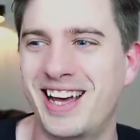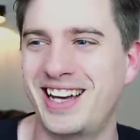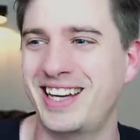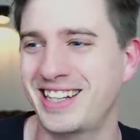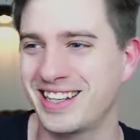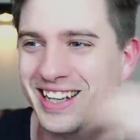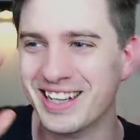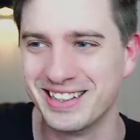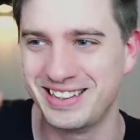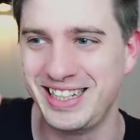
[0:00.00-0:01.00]

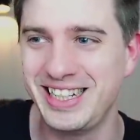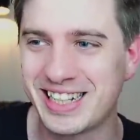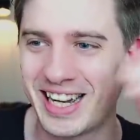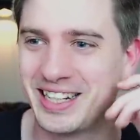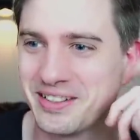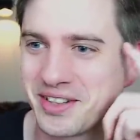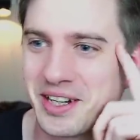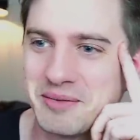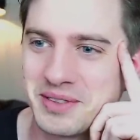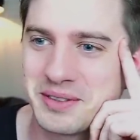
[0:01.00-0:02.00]
TheMainManSWE kind of
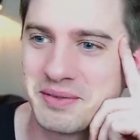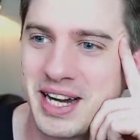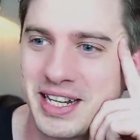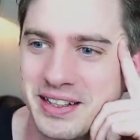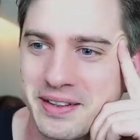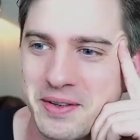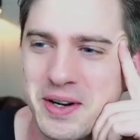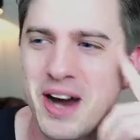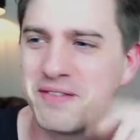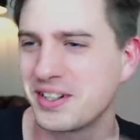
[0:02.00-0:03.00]
comes to mind
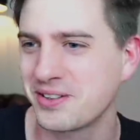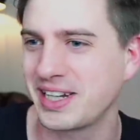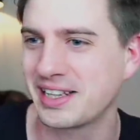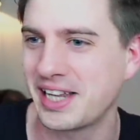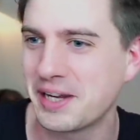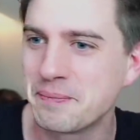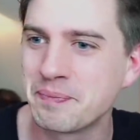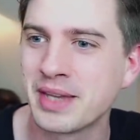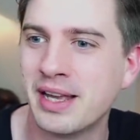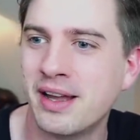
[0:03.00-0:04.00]
rather quickly.
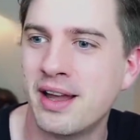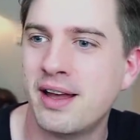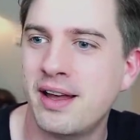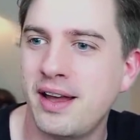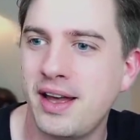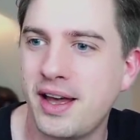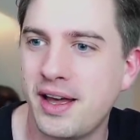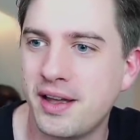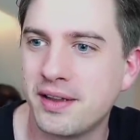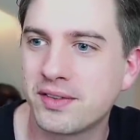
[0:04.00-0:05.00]

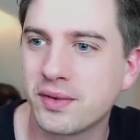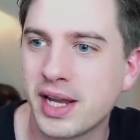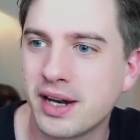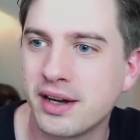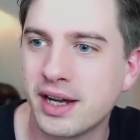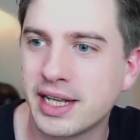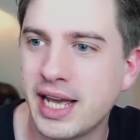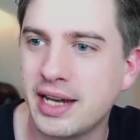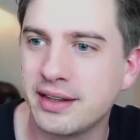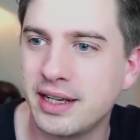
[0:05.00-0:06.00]
So here,
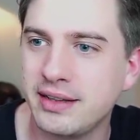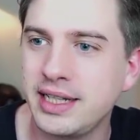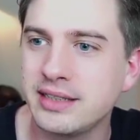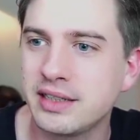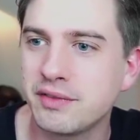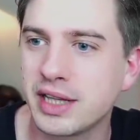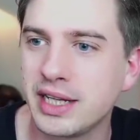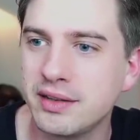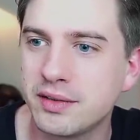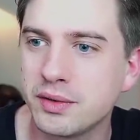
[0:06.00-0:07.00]
again, TheMainManSWE is in the
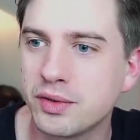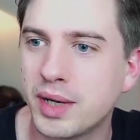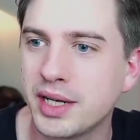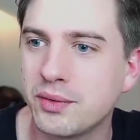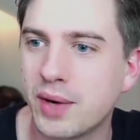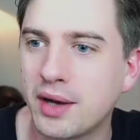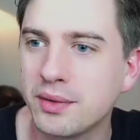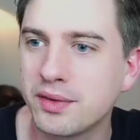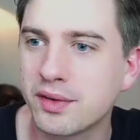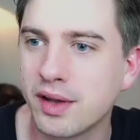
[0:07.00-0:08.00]
lead, 2-1 in
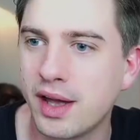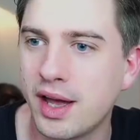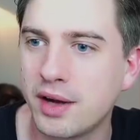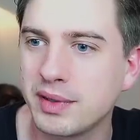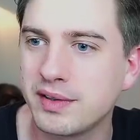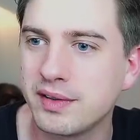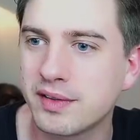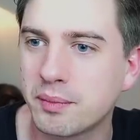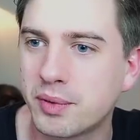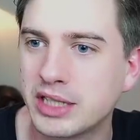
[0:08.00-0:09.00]
rounds. We see
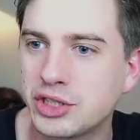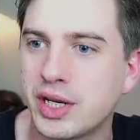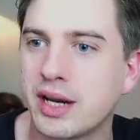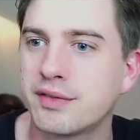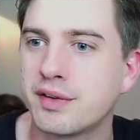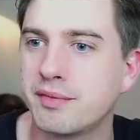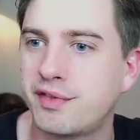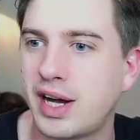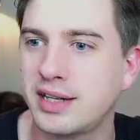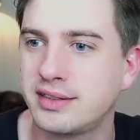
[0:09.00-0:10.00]
some pressure here from
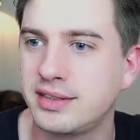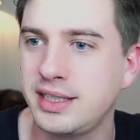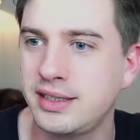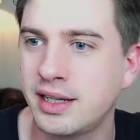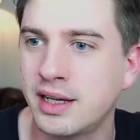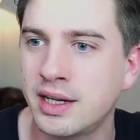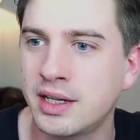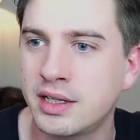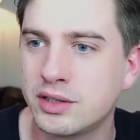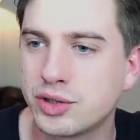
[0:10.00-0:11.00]
Farzin,
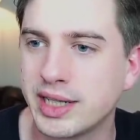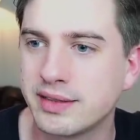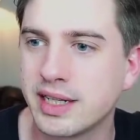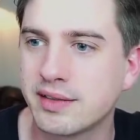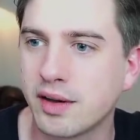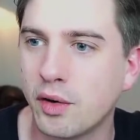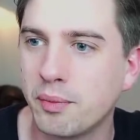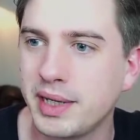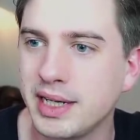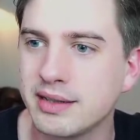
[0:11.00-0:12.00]
trying to get an
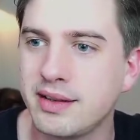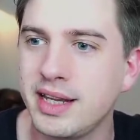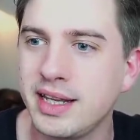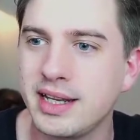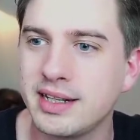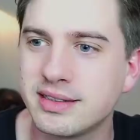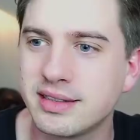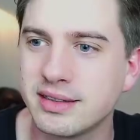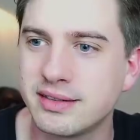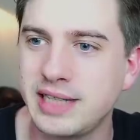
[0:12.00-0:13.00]
opening. TheMainManSWE
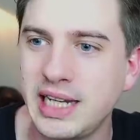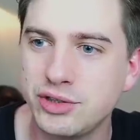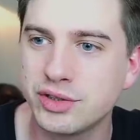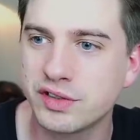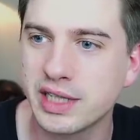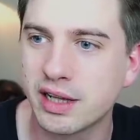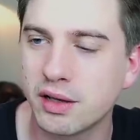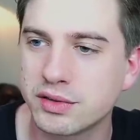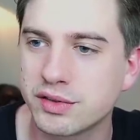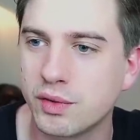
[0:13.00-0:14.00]
is dangerously
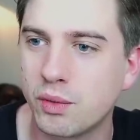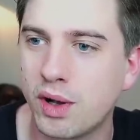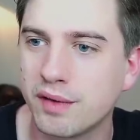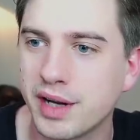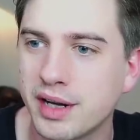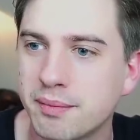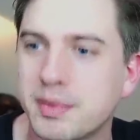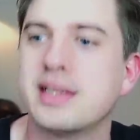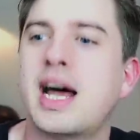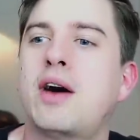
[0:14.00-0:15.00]
close to the wall there,
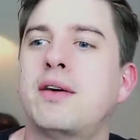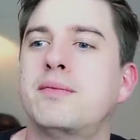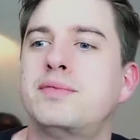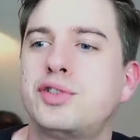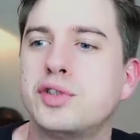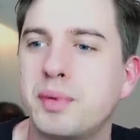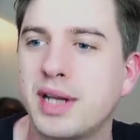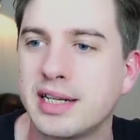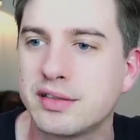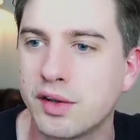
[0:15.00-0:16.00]
but now super
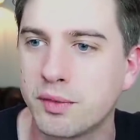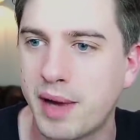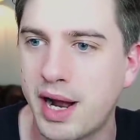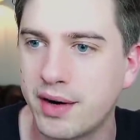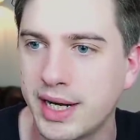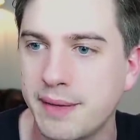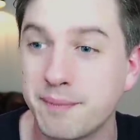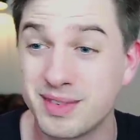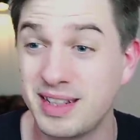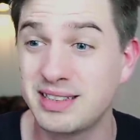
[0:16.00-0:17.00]
nice low parry.
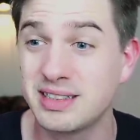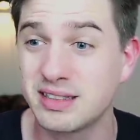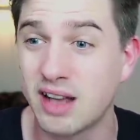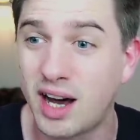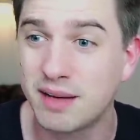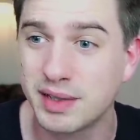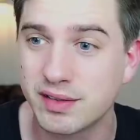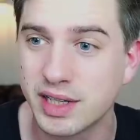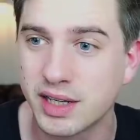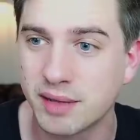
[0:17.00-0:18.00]
This is
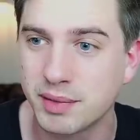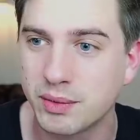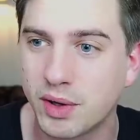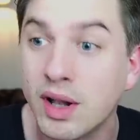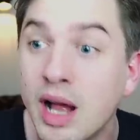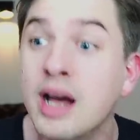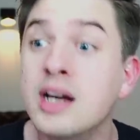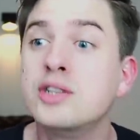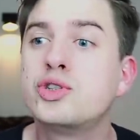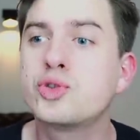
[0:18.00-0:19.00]
obviously going to be
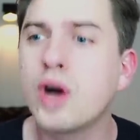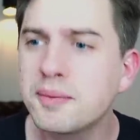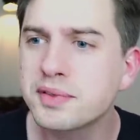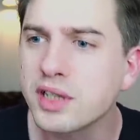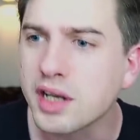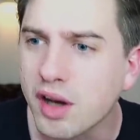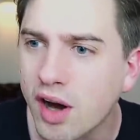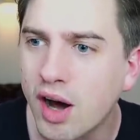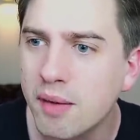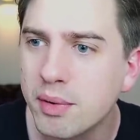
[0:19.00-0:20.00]
wall. Drops the
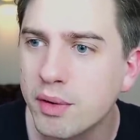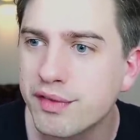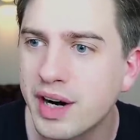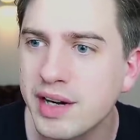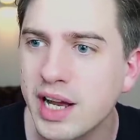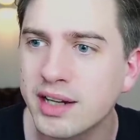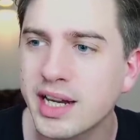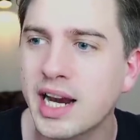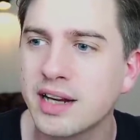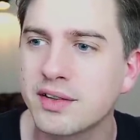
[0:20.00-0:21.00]
combo, very
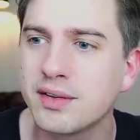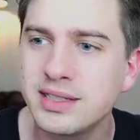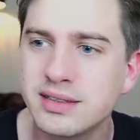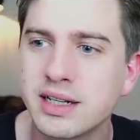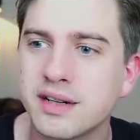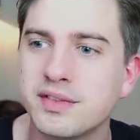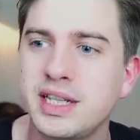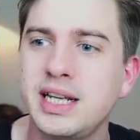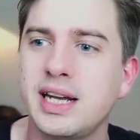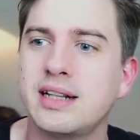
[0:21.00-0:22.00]
uncharacteristic of
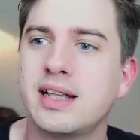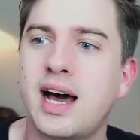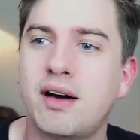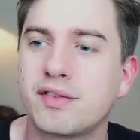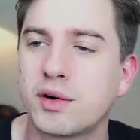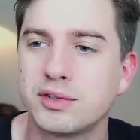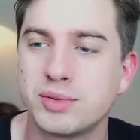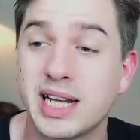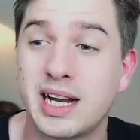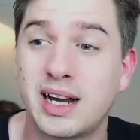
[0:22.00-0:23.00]
TheMainManSWE, and now, of course, we get